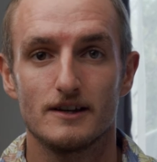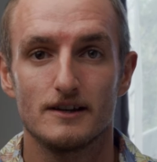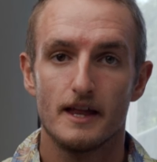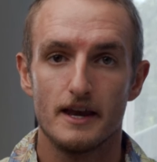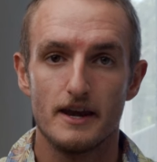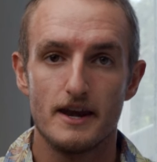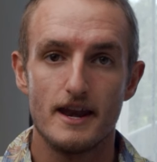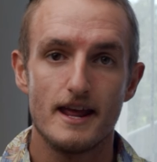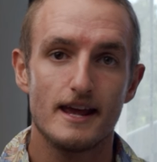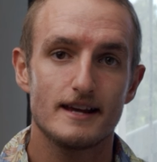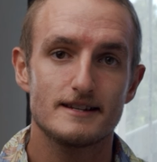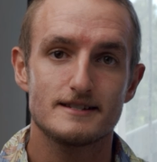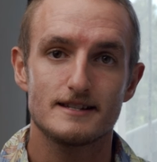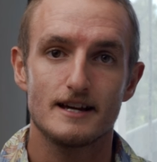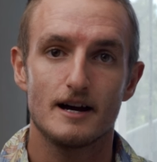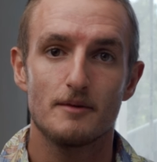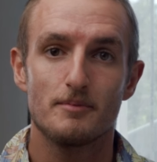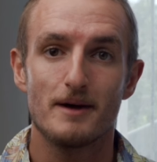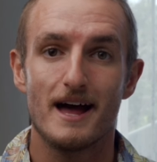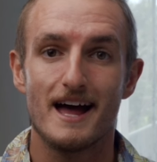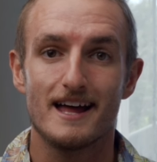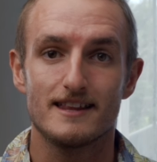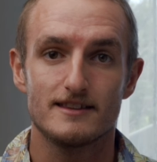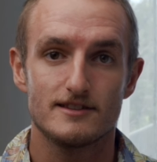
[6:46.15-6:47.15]
Next up,
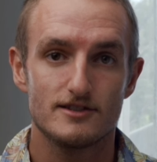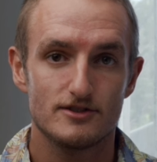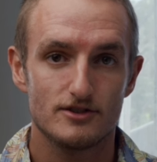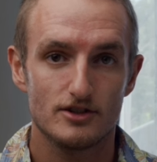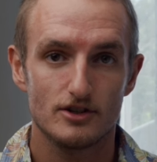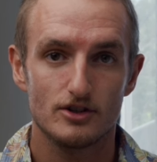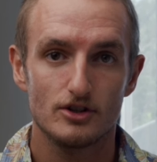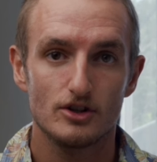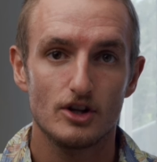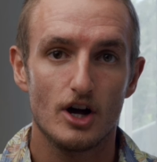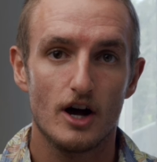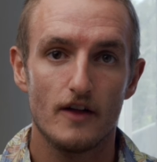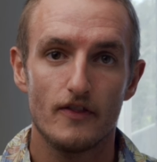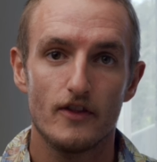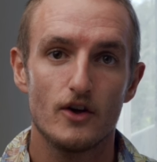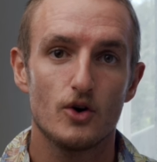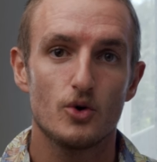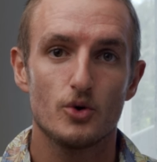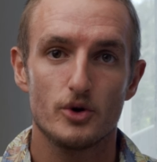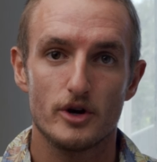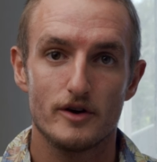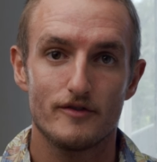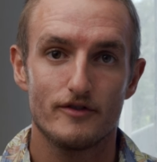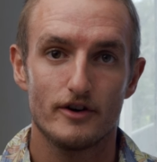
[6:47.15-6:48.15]
and still on the
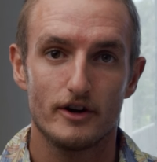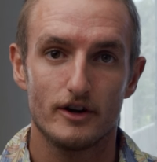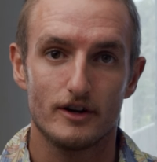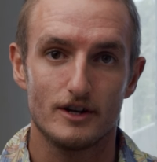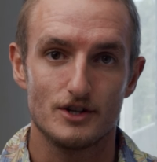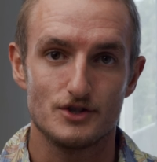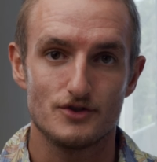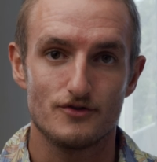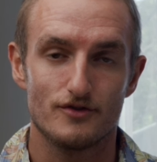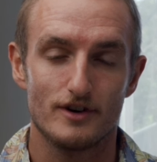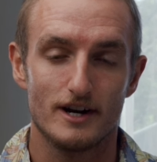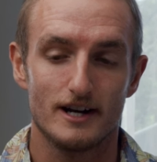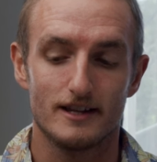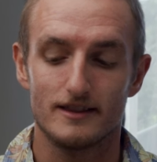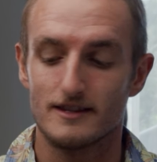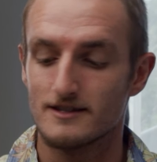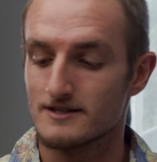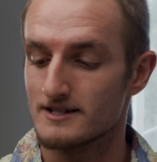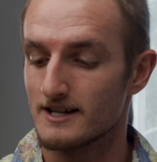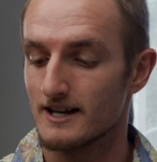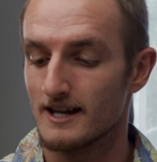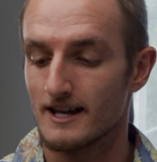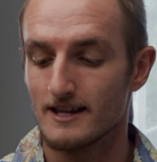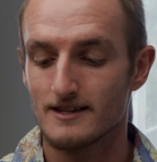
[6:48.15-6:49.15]
autofocus front,
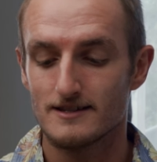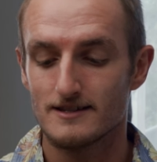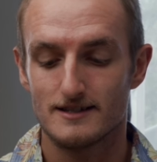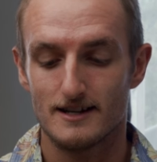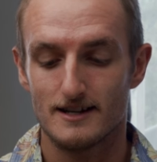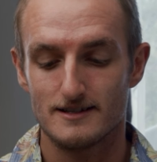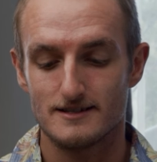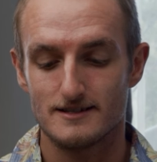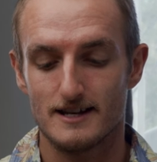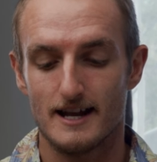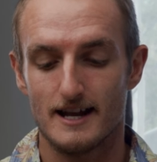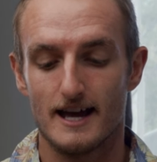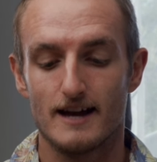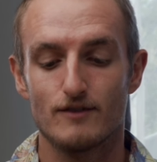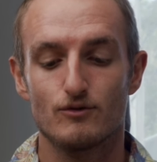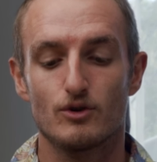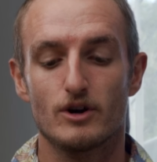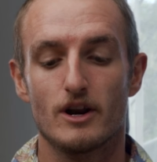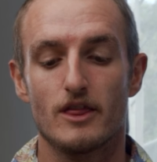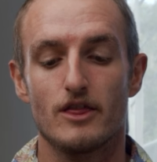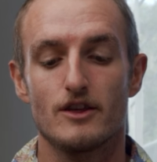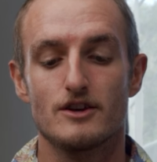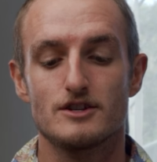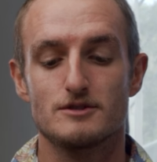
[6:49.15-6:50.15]
this lens doesn't have one
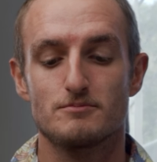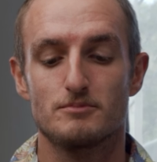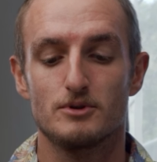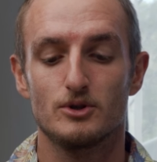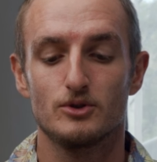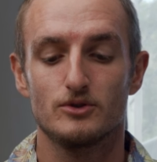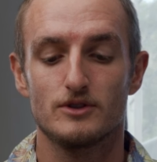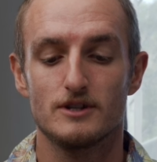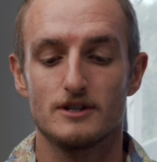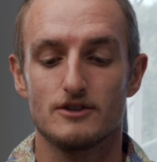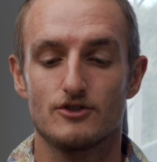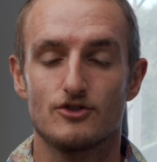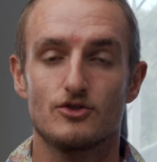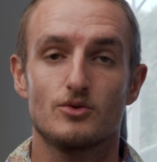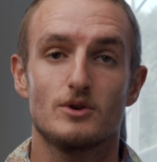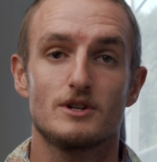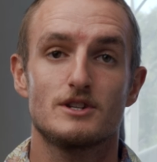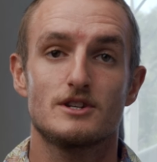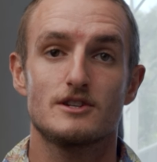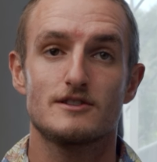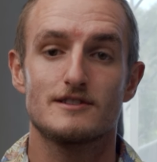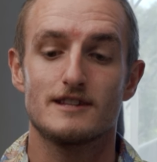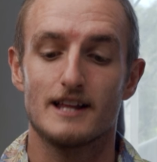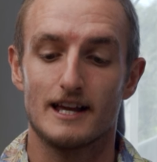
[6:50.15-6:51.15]
of those built-in
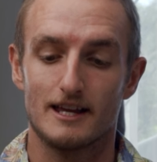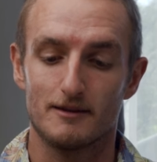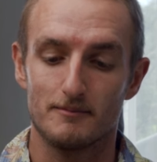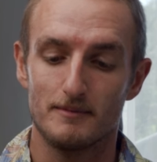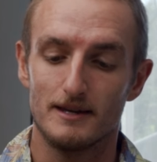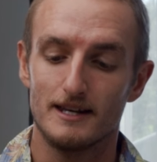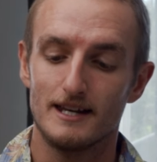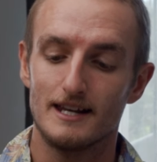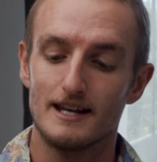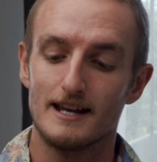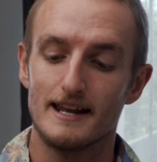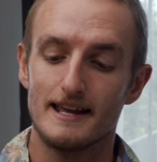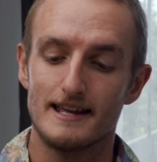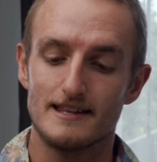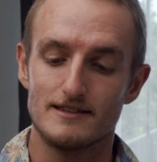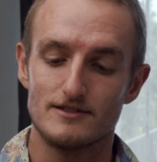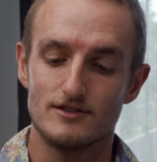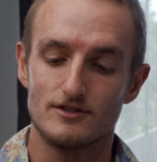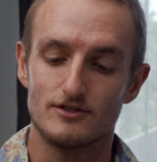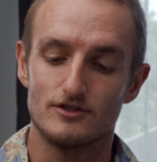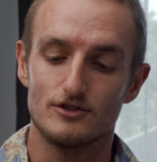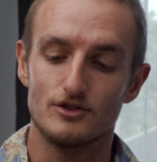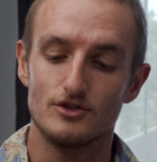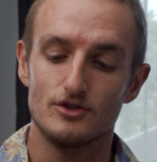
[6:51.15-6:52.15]
switches like many
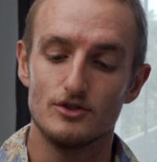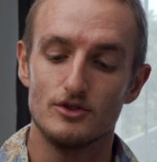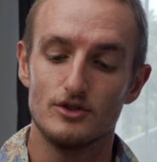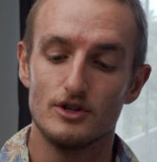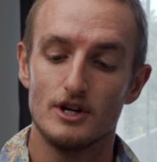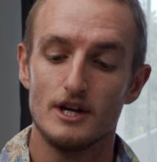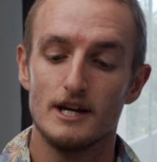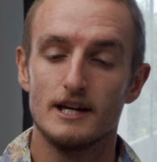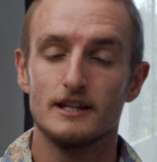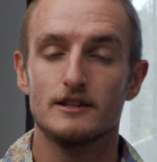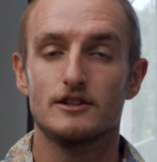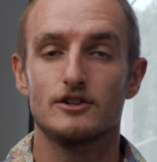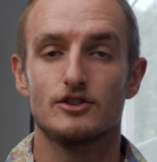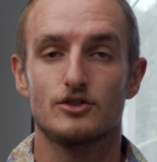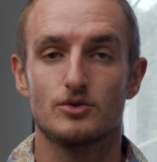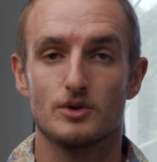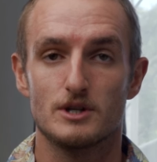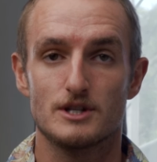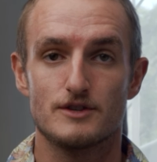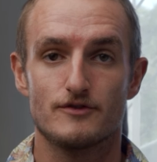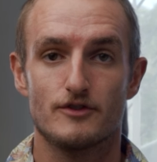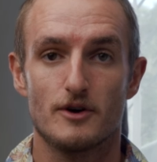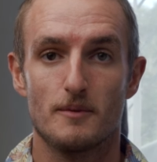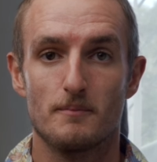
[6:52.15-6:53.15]
lenses do to
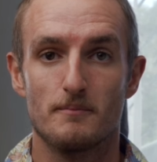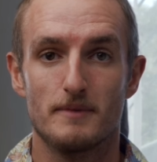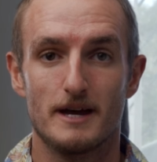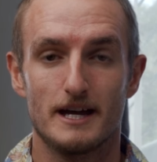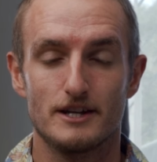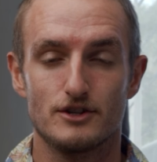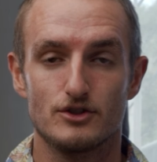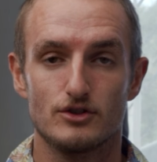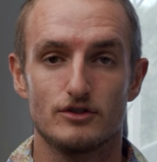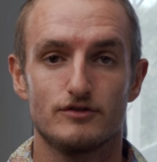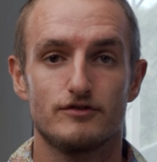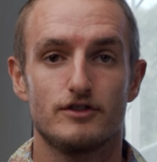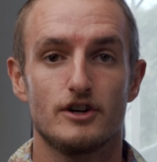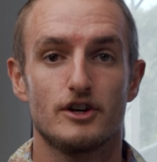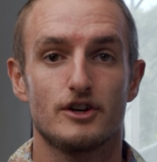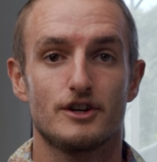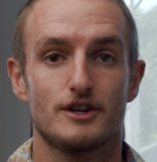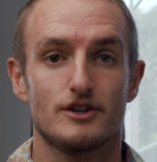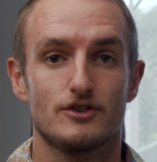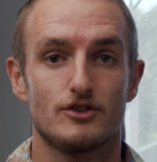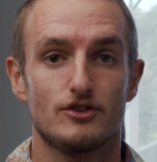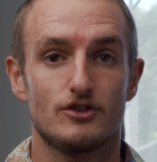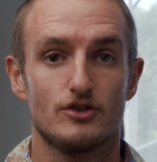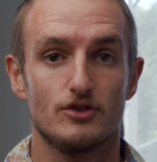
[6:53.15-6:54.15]
switch from manual
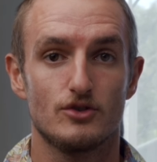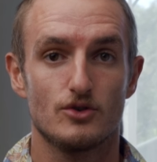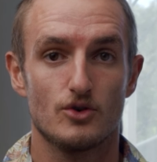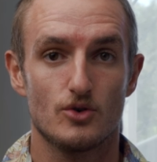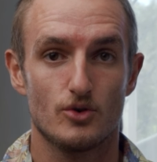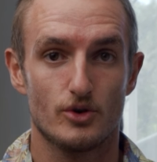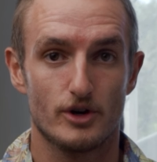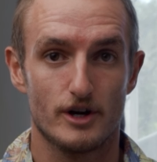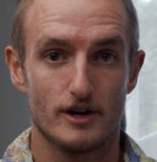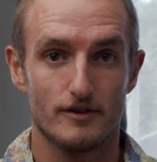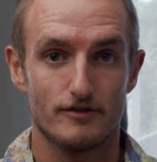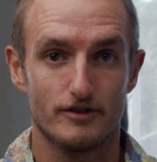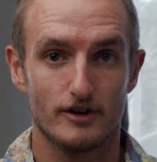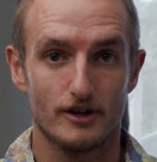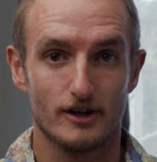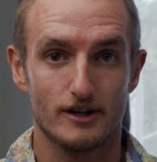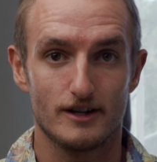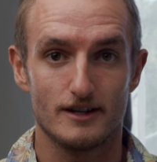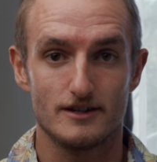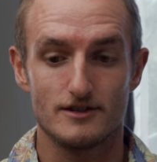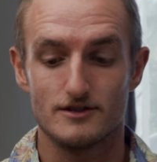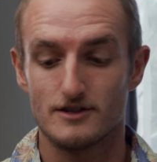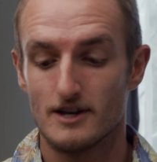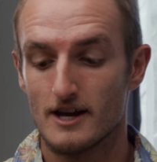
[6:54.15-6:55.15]
focus to
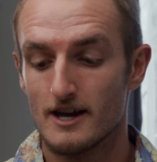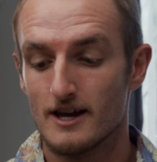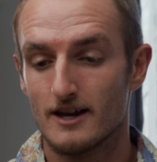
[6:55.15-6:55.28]
autofocus.